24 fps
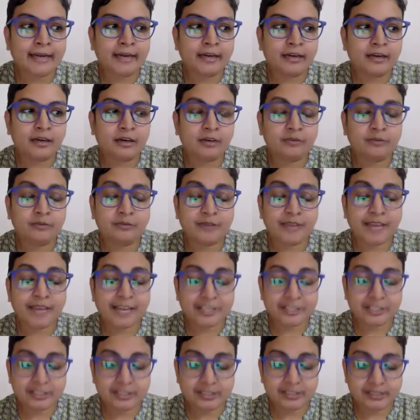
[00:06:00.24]
a
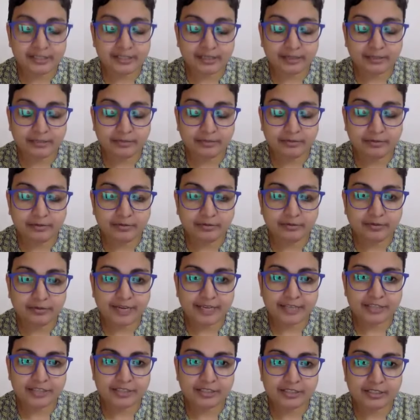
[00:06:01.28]
flagyl syrup.
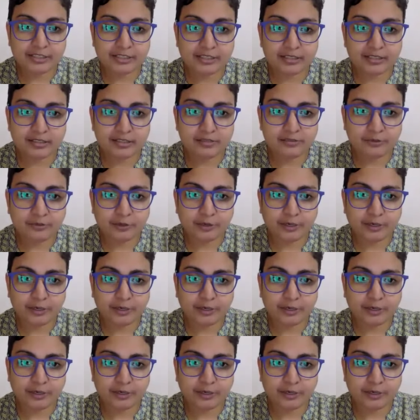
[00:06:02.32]
Flagyl is for